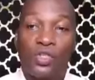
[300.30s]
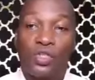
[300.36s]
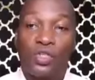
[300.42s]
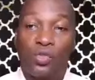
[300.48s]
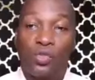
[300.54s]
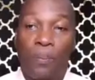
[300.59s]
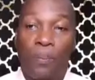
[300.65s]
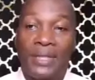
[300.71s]

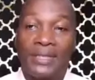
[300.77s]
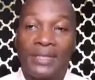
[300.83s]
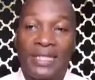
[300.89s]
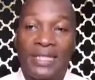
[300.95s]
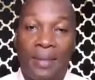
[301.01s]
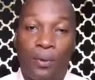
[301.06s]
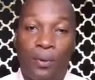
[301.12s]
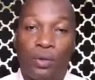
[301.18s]
to better
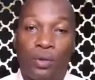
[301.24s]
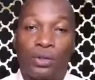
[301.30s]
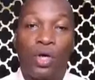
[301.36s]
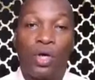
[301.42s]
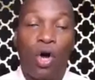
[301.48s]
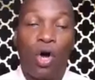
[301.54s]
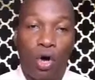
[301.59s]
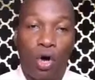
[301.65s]
support
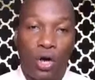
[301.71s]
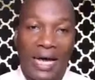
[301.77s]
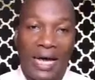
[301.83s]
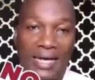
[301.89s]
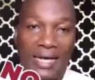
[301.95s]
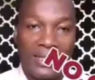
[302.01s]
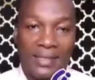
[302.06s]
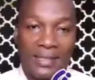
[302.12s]
all
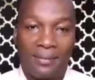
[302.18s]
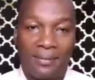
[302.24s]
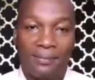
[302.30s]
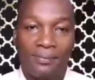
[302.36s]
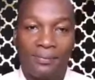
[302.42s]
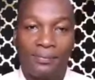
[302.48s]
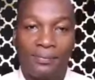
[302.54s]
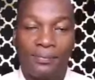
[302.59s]
learners.
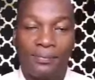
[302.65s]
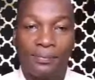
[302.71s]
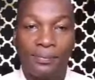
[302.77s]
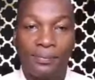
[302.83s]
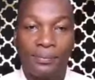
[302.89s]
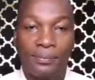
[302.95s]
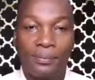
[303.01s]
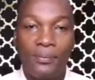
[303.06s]

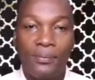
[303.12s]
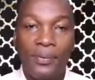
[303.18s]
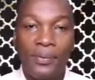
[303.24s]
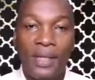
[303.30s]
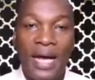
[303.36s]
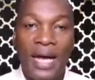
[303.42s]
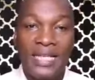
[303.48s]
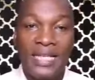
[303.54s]

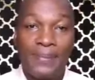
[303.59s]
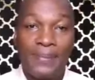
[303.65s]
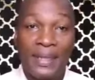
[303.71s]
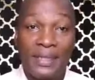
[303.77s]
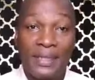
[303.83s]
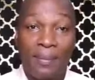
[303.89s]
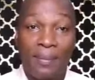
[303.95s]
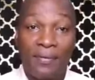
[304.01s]

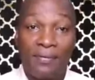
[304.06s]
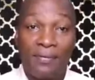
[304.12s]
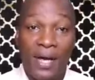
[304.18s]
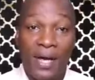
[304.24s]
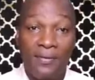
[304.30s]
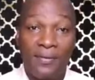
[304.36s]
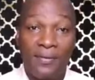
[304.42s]
Aspect number 5